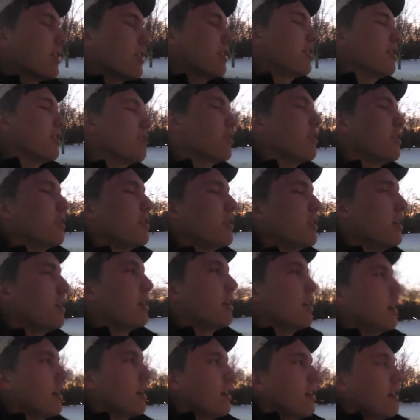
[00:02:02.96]
to do.
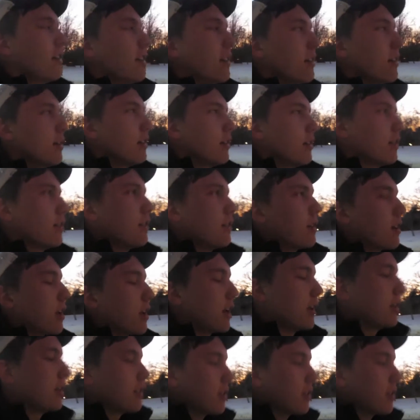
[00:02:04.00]
Okay,